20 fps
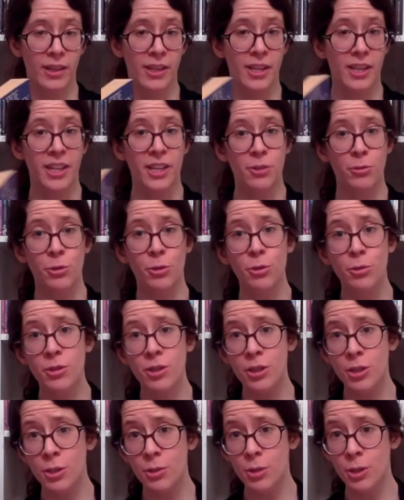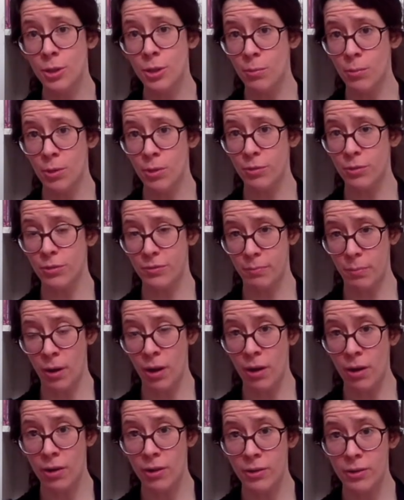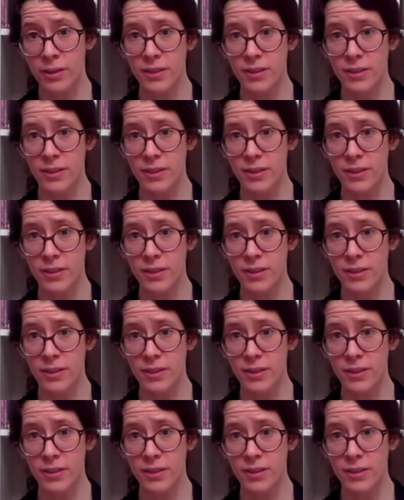It introduces you to the world of Pern,